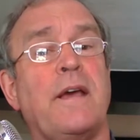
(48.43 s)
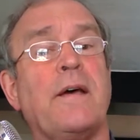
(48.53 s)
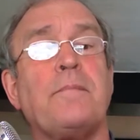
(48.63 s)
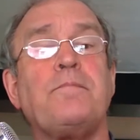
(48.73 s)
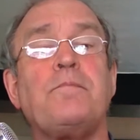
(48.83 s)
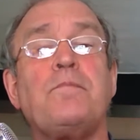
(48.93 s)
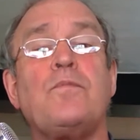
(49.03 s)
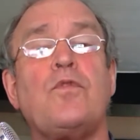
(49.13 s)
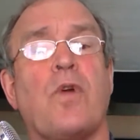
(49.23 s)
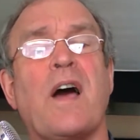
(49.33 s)

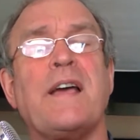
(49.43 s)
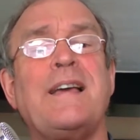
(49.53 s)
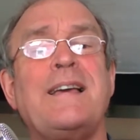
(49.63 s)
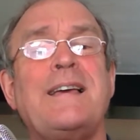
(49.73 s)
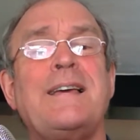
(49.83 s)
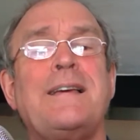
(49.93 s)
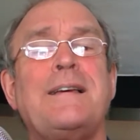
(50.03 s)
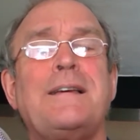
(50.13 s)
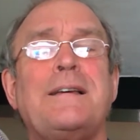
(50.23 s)
him right,